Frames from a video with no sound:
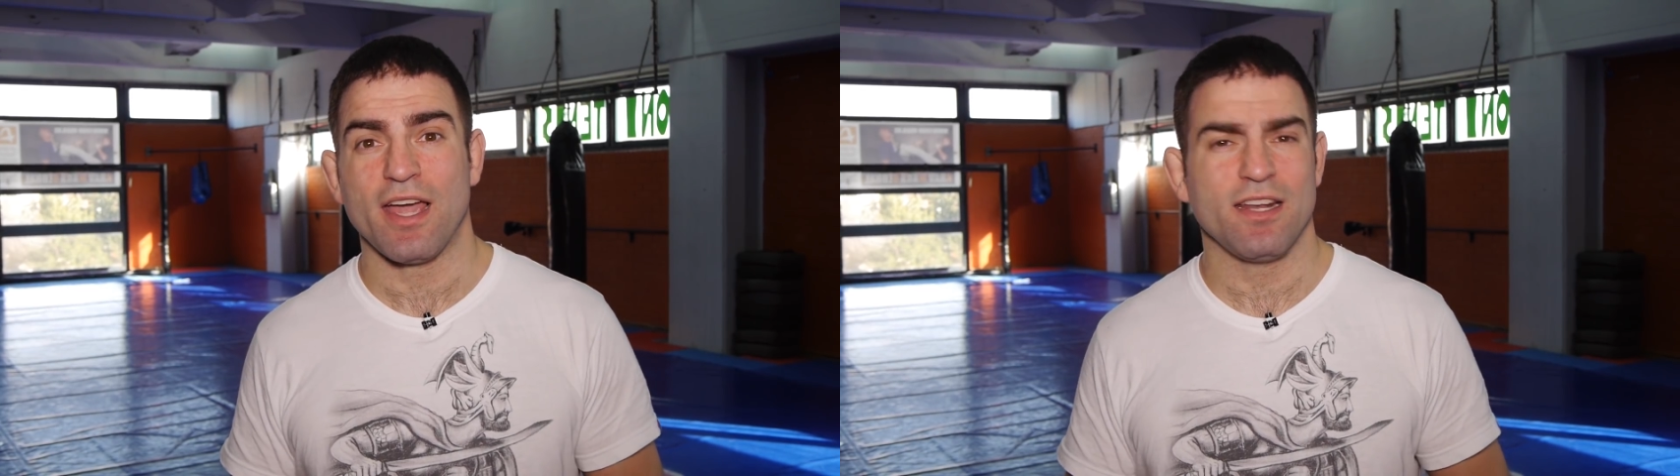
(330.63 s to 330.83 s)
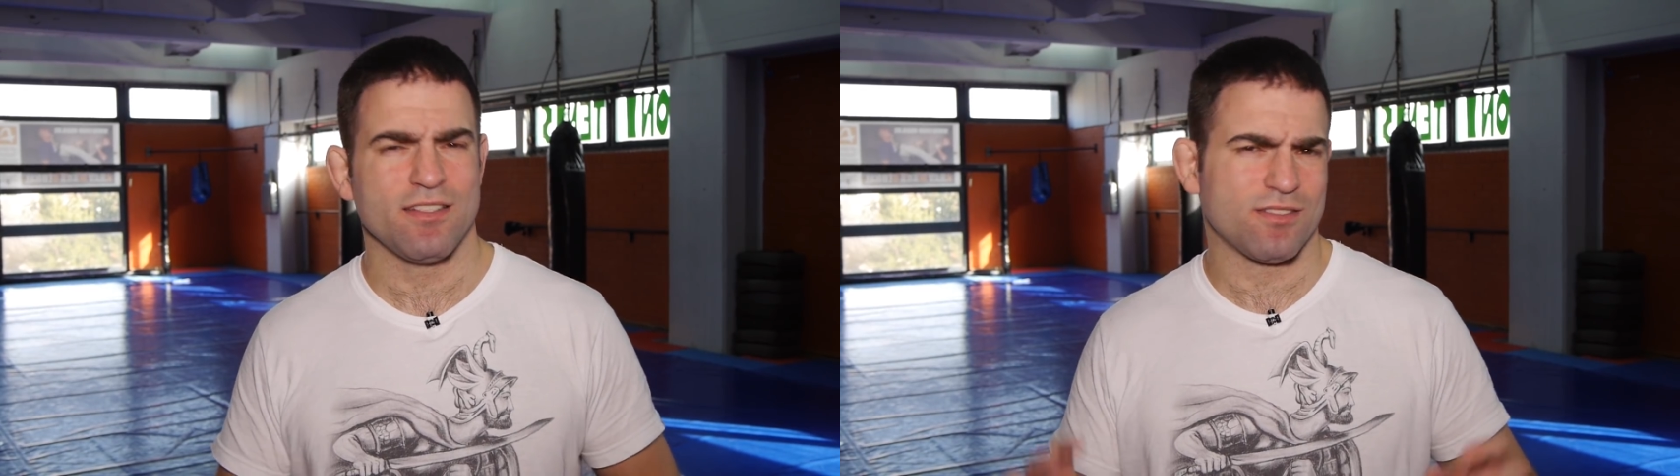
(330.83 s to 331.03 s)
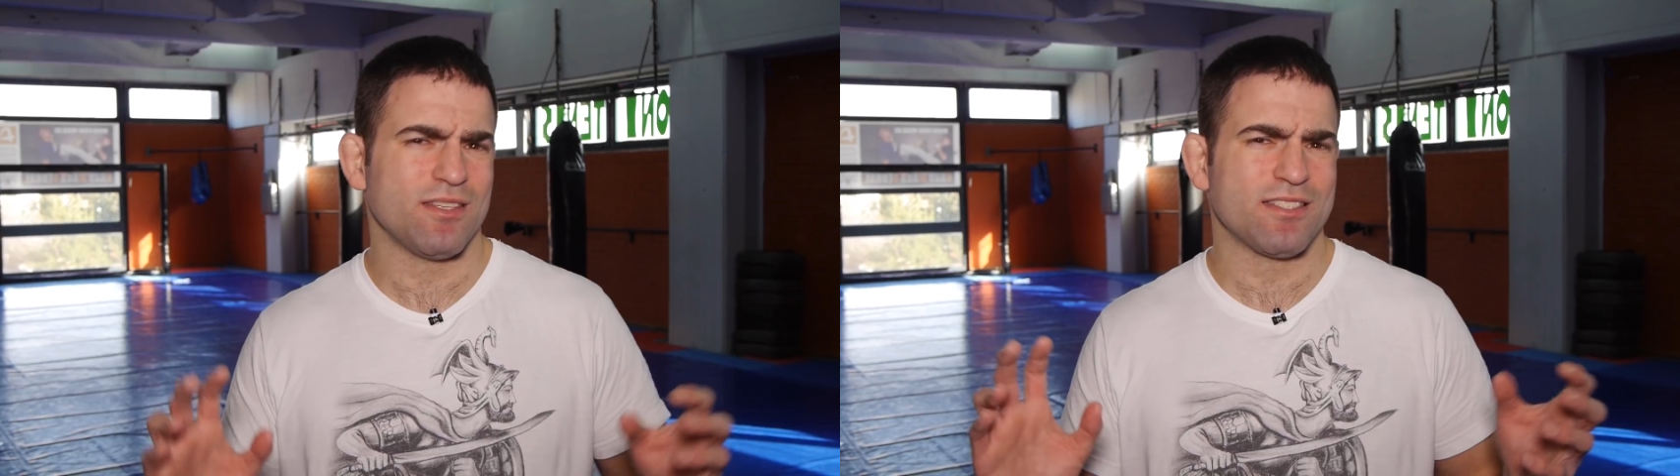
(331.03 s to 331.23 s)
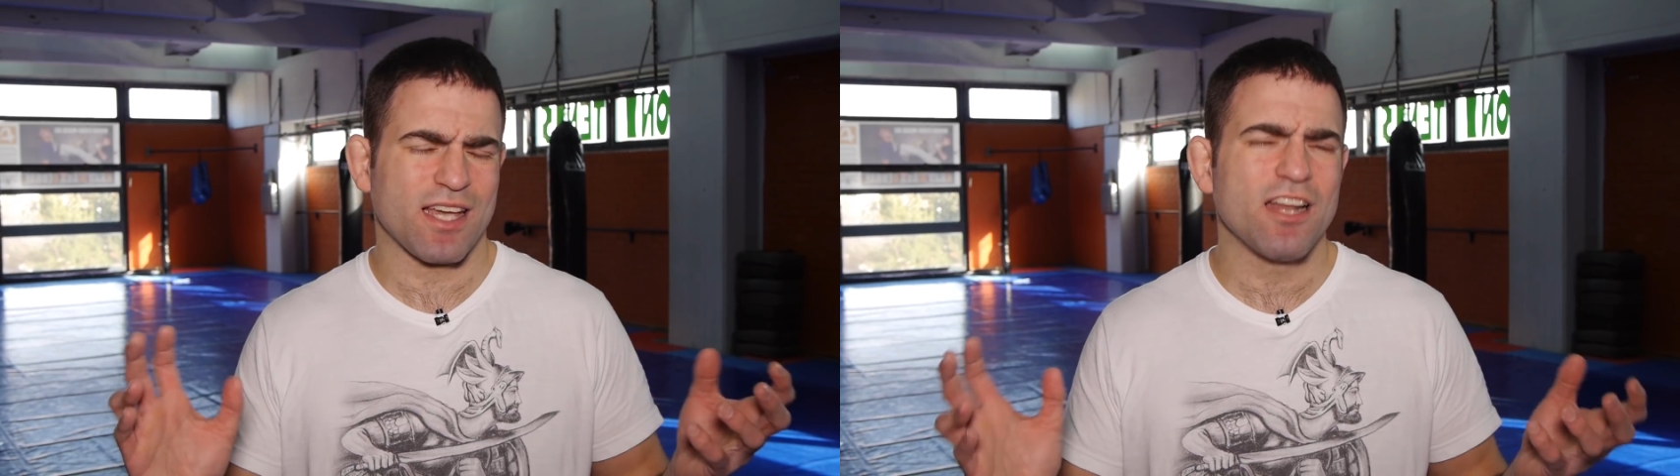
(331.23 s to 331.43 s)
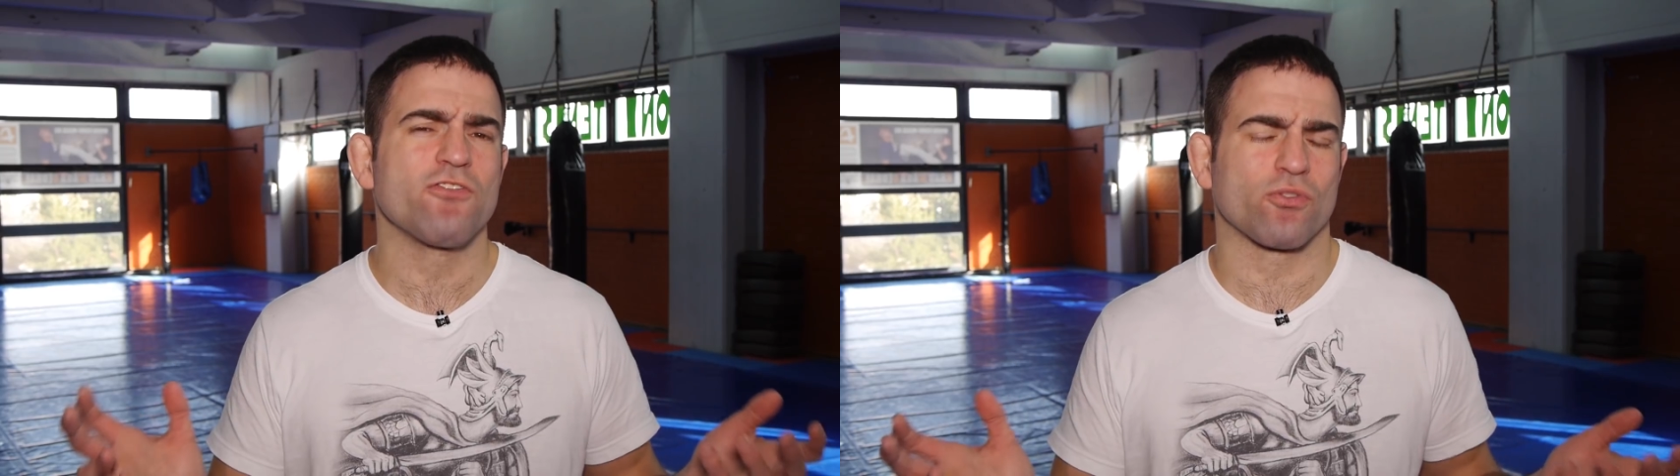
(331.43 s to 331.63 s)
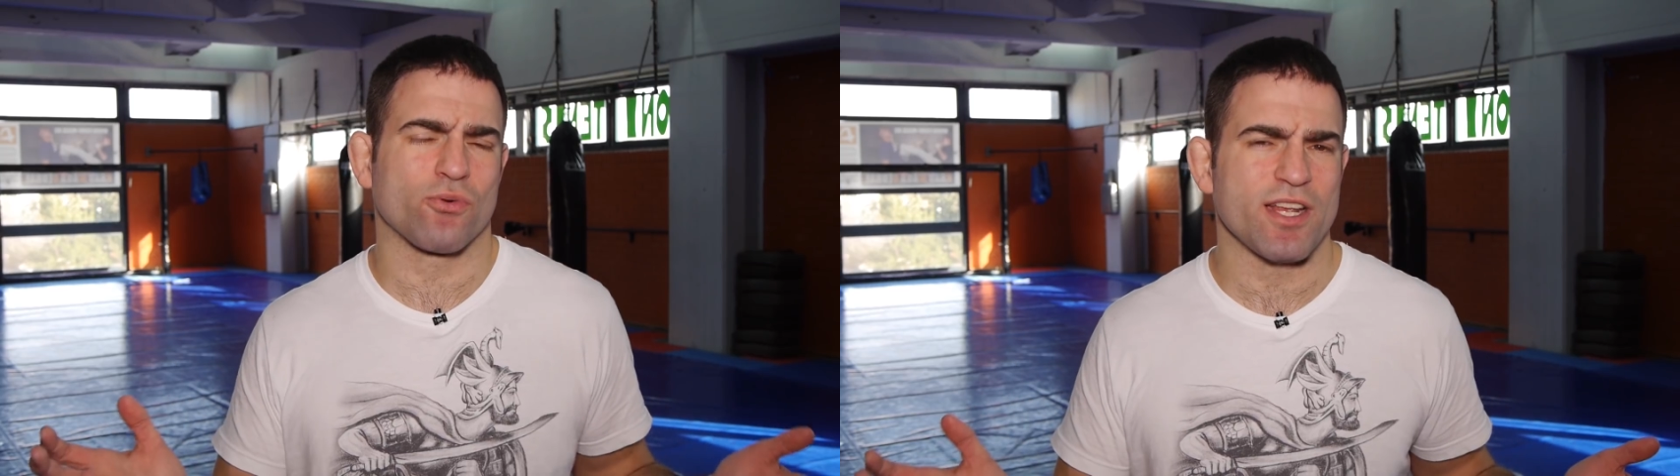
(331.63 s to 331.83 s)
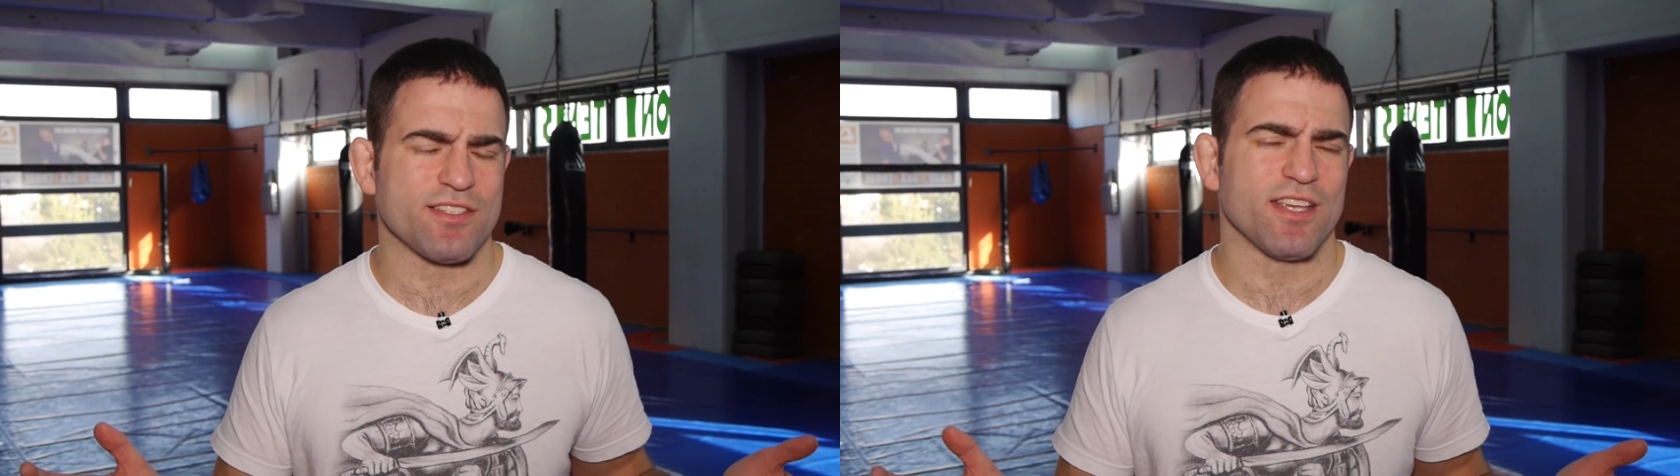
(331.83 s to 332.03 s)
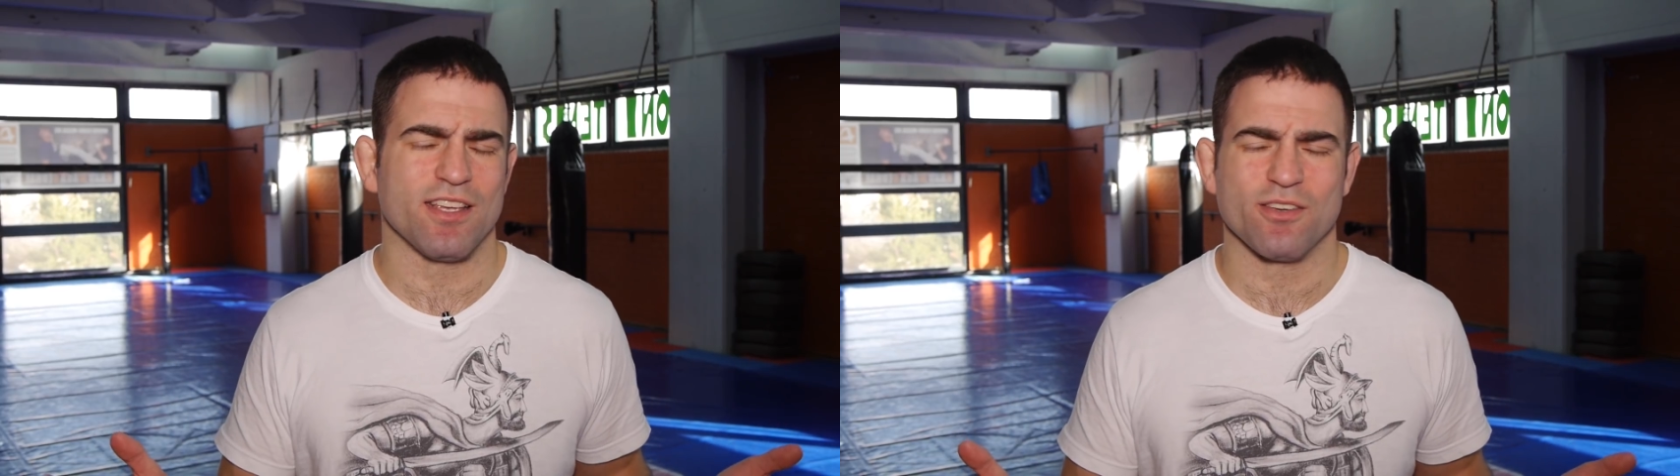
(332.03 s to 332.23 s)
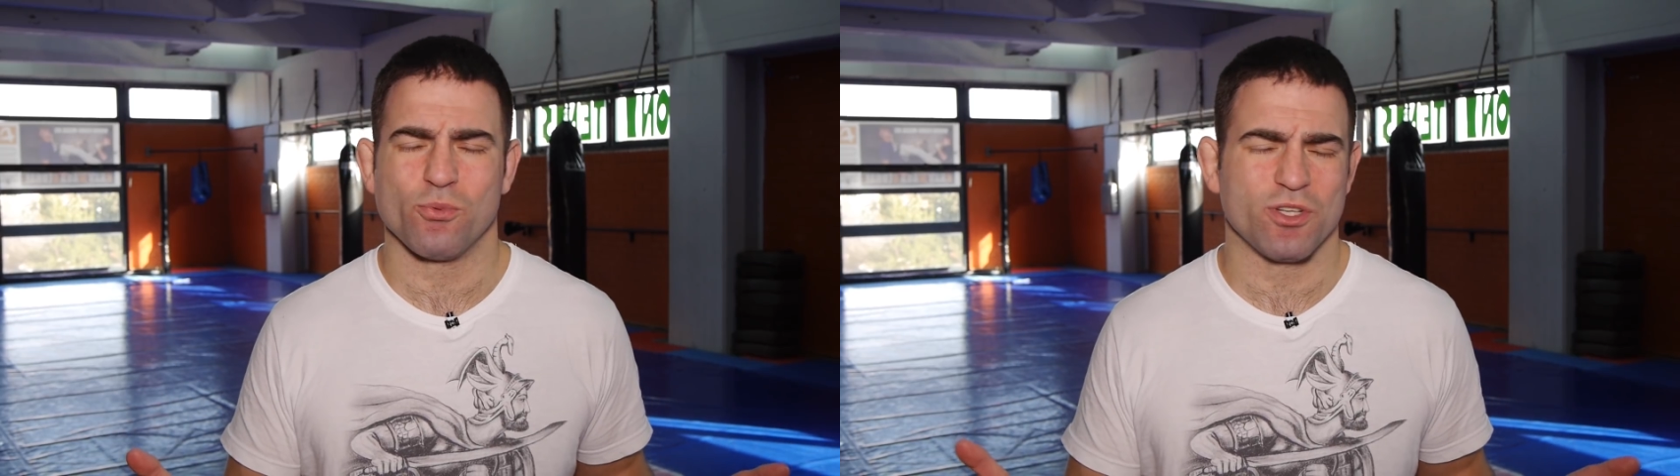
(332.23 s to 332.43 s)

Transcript: And it's kind of crazy